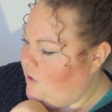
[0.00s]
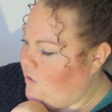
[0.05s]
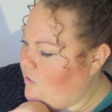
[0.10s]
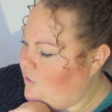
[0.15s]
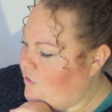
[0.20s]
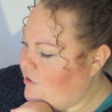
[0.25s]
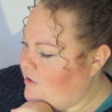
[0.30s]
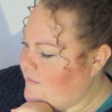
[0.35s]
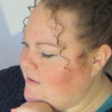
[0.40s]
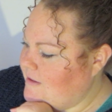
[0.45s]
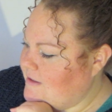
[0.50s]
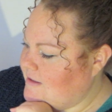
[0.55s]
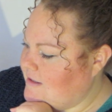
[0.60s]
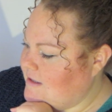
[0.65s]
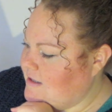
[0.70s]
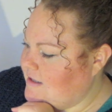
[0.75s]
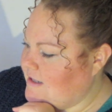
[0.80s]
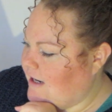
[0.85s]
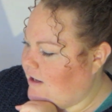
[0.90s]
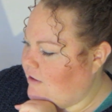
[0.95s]
ornaments
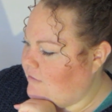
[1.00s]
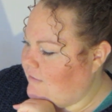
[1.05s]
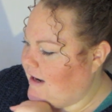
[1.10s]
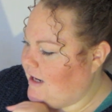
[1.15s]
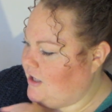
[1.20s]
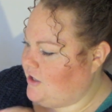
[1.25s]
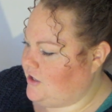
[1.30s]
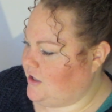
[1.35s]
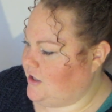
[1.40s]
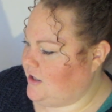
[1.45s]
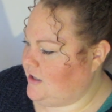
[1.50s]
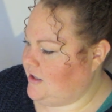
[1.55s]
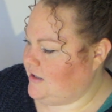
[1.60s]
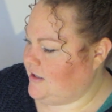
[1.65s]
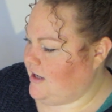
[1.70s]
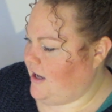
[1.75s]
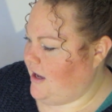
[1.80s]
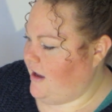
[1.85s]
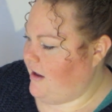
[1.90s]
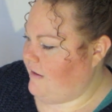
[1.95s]
and
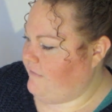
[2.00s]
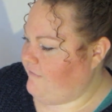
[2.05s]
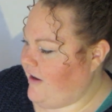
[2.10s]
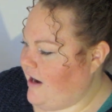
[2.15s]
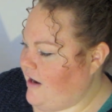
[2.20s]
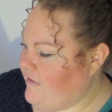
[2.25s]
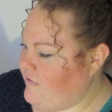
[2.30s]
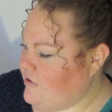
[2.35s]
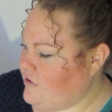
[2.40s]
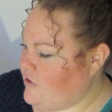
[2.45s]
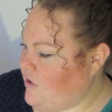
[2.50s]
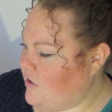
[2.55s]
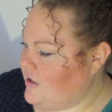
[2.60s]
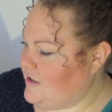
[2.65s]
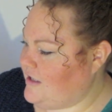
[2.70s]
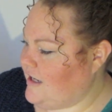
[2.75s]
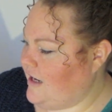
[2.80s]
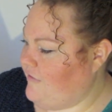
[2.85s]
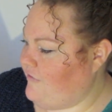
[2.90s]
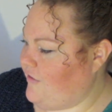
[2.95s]
decorations, favourite
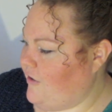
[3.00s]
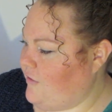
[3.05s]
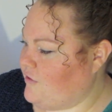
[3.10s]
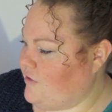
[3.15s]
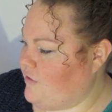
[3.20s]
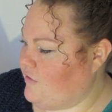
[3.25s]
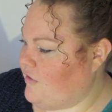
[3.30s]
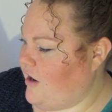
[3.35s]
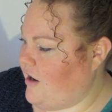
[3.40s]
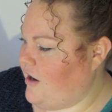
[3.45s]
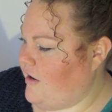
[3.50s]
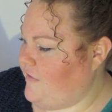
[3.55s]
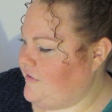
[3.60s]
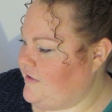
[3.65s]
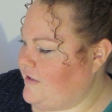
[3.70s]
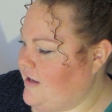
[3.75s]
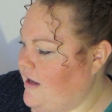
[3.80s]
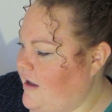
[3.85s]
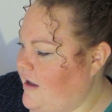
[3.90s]
holiday photographs,